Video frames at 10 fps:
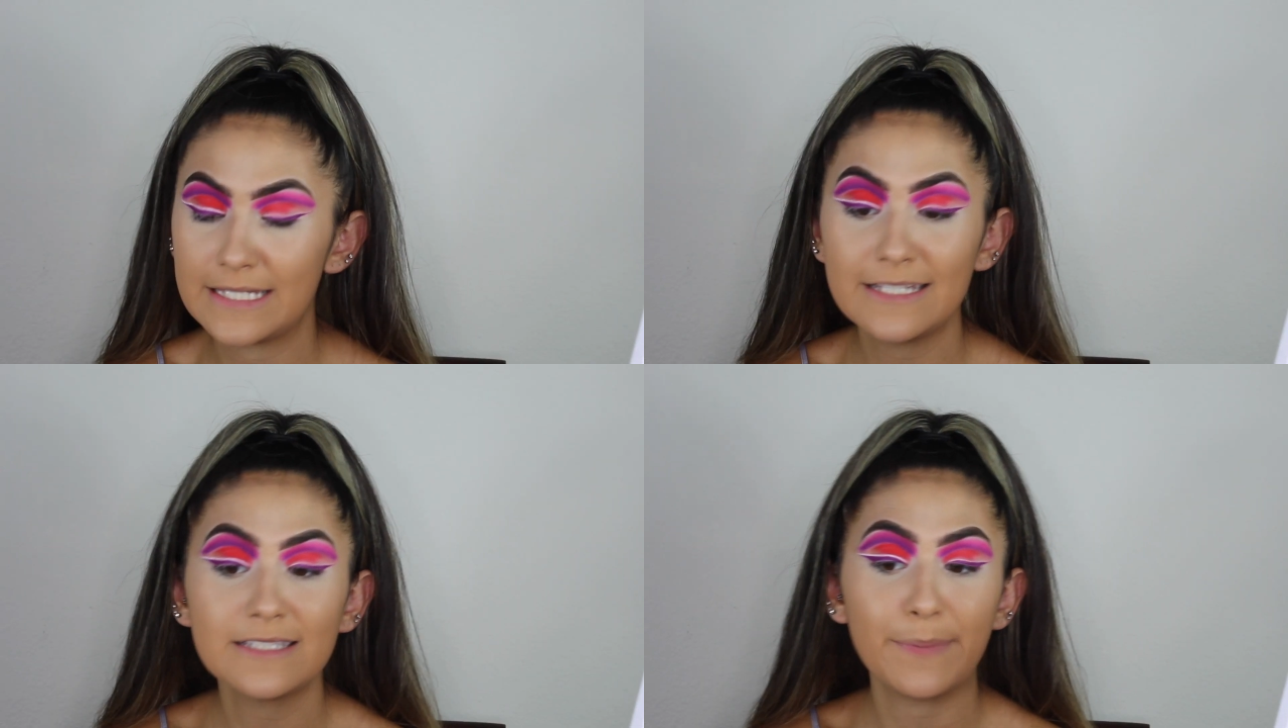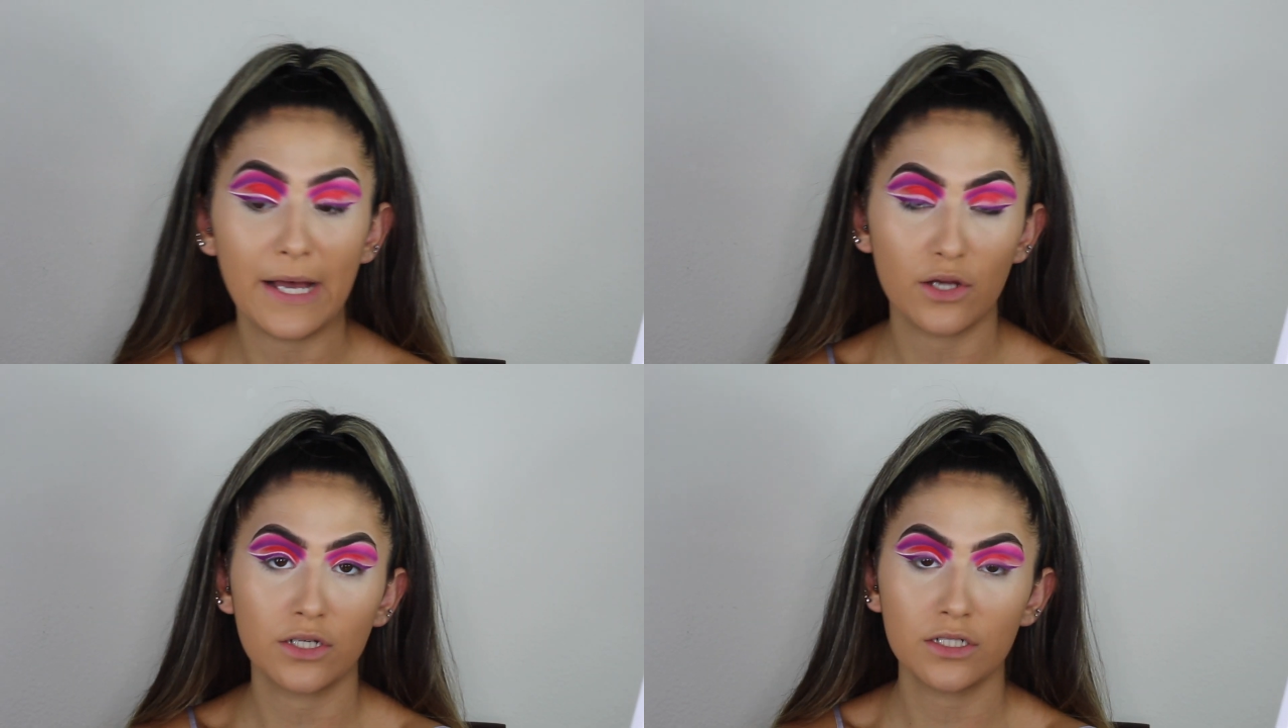These
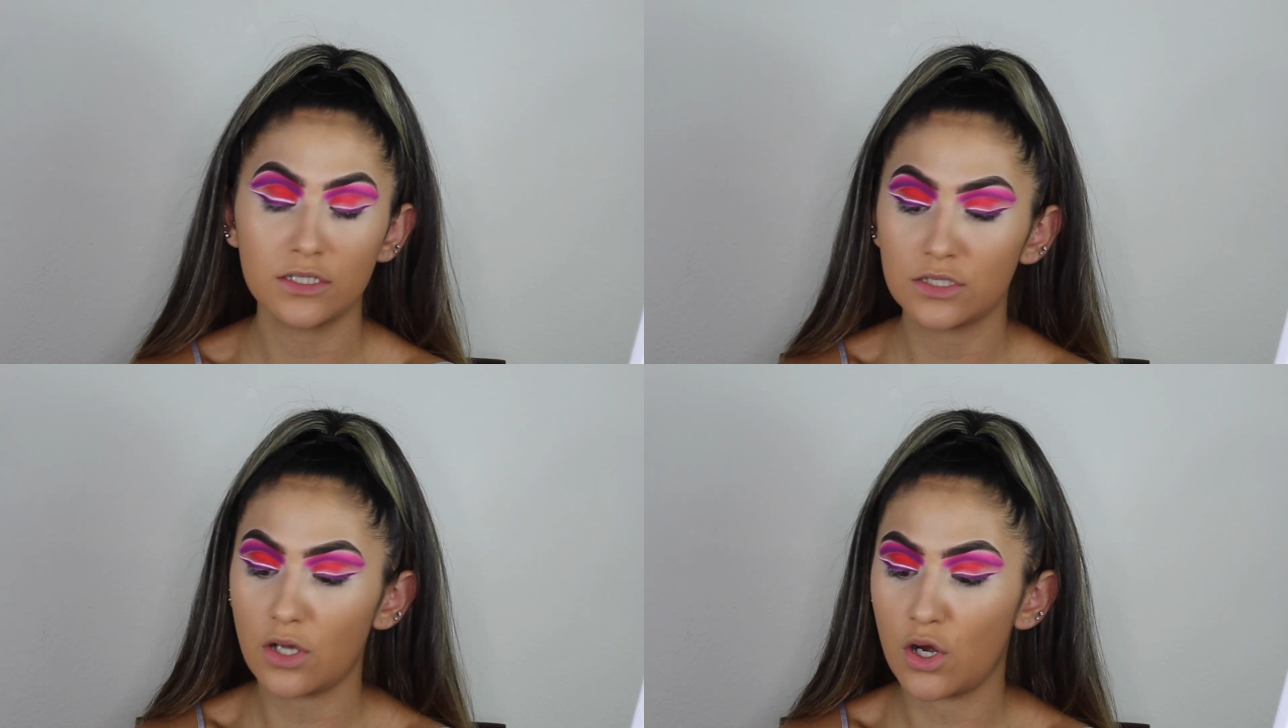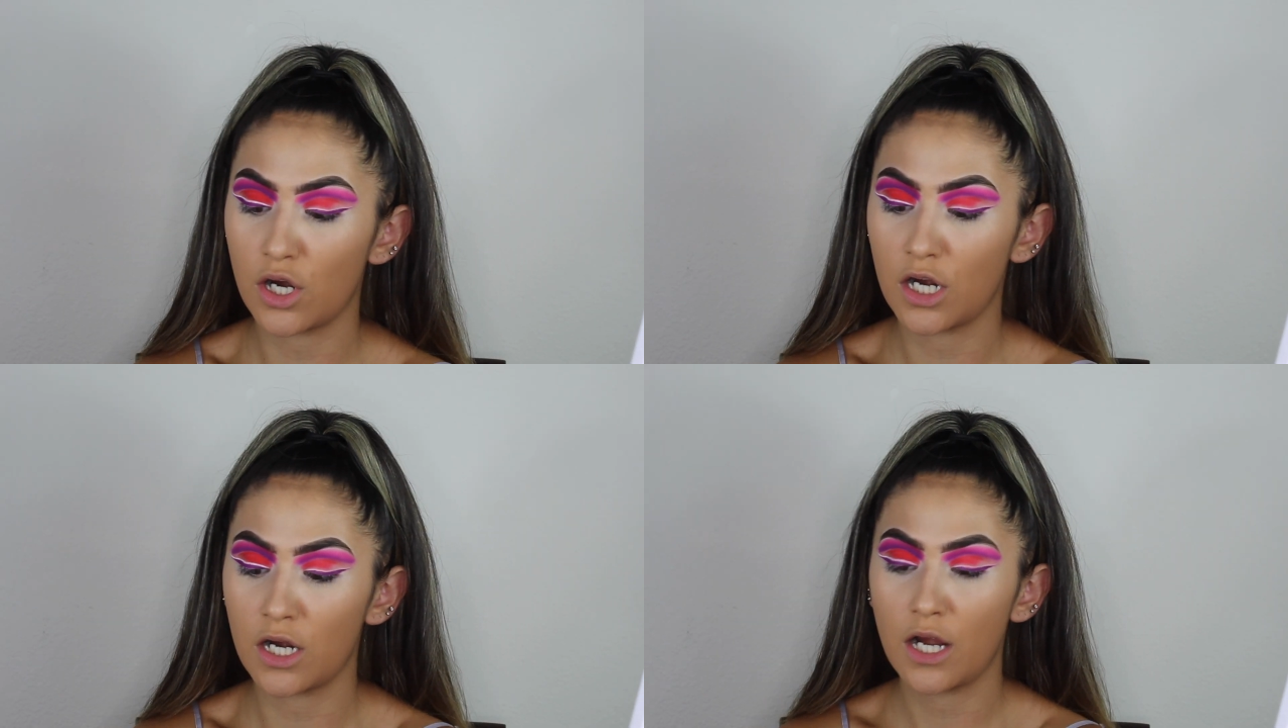powders
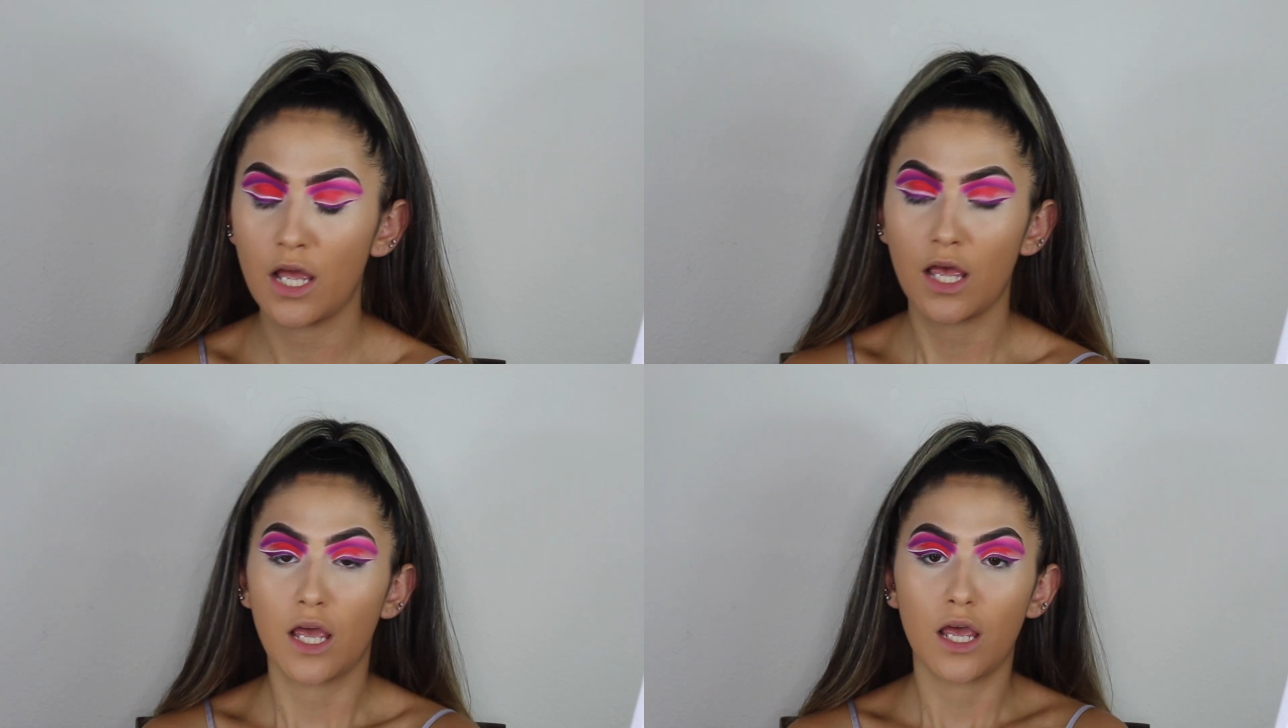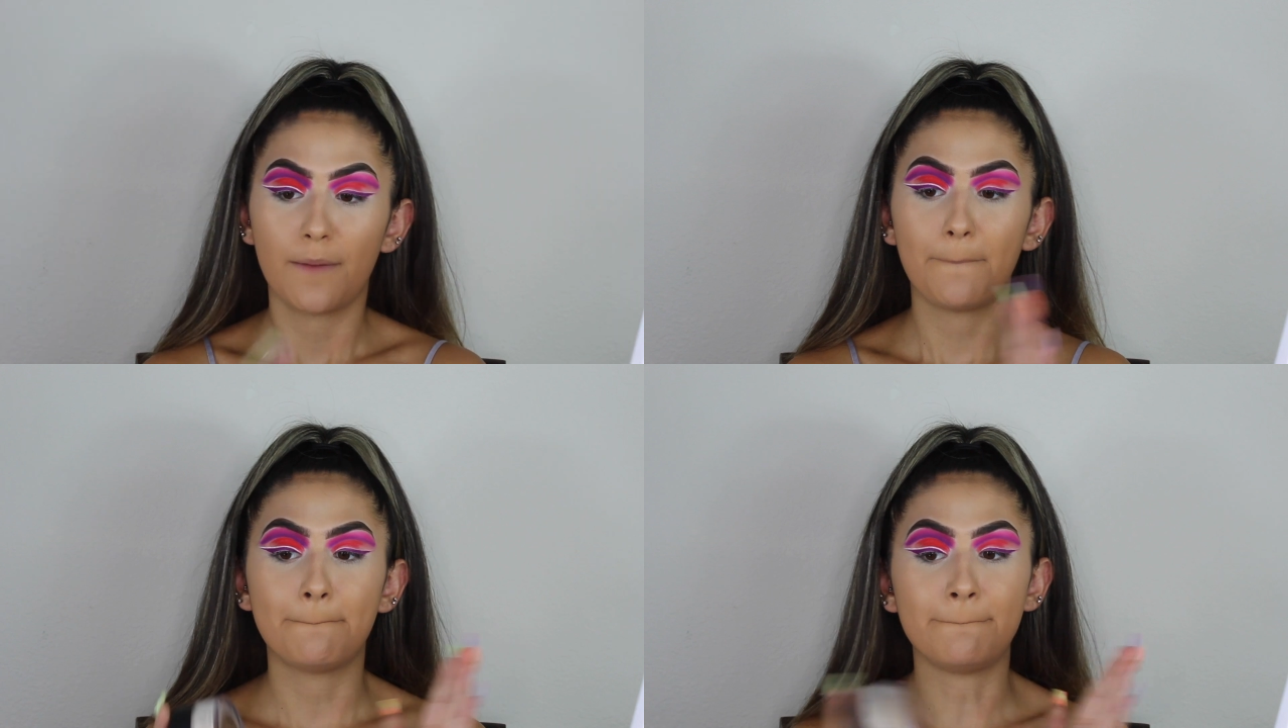are
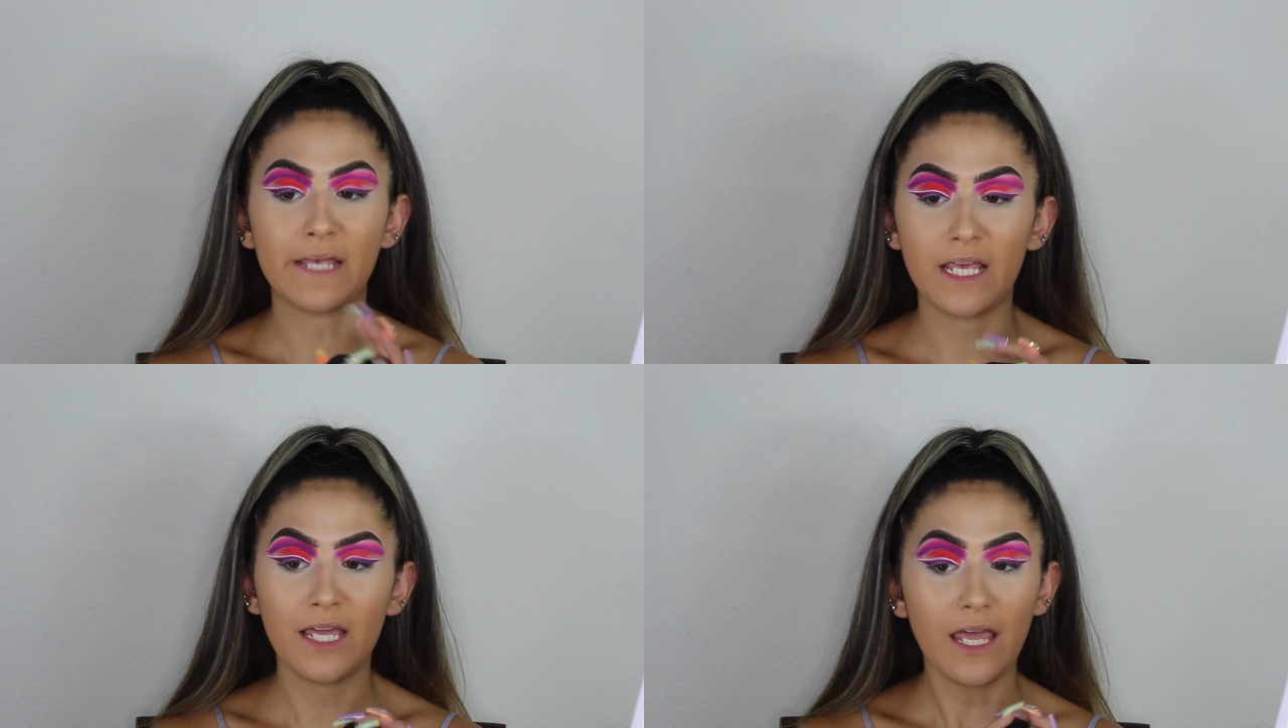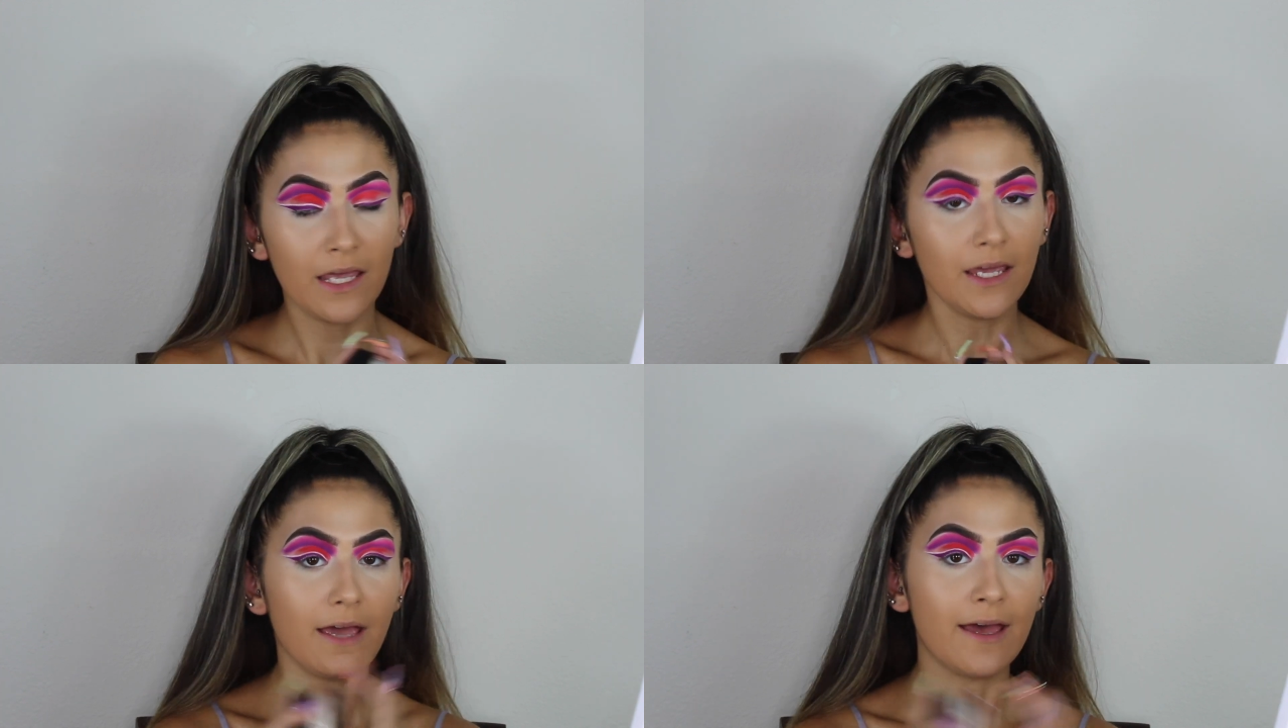big
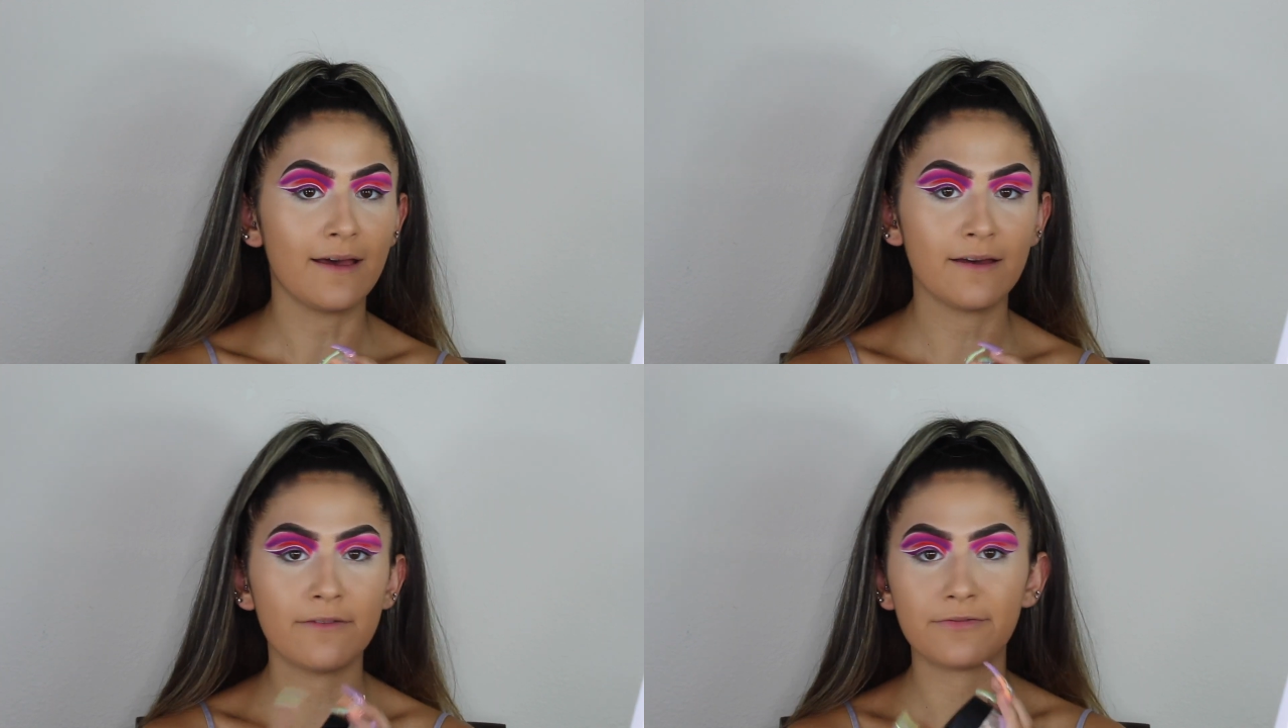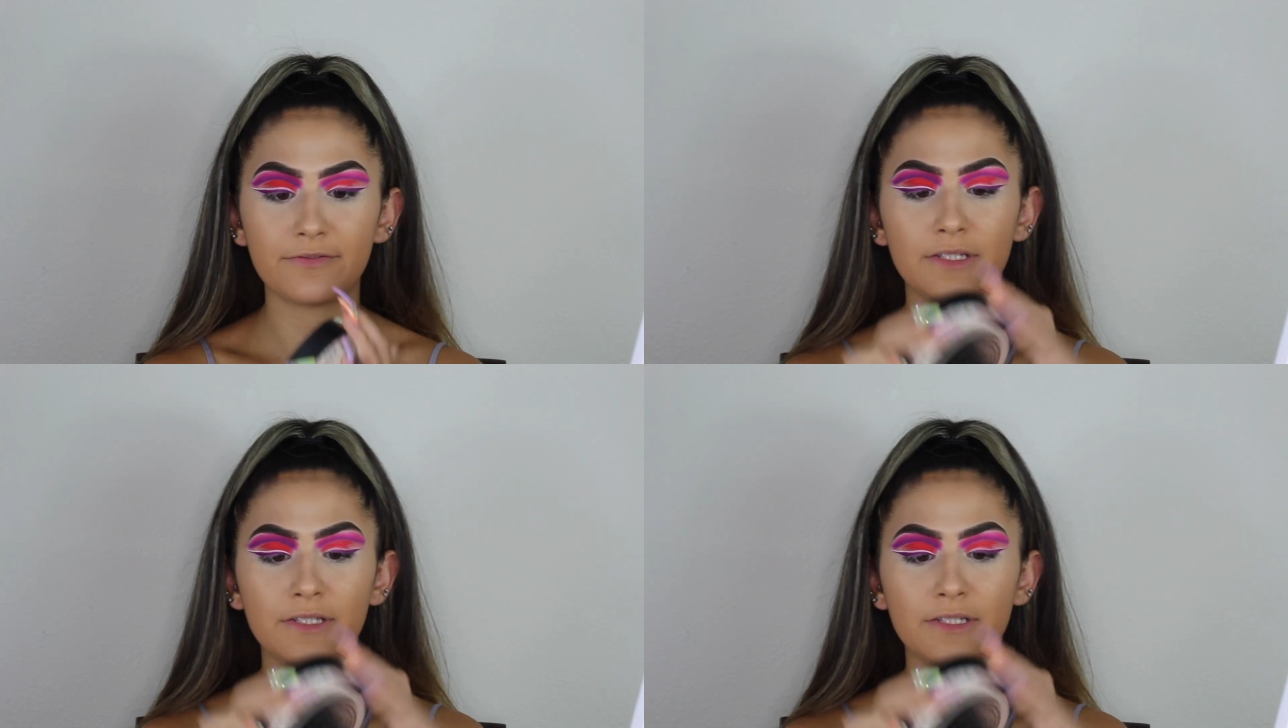AF.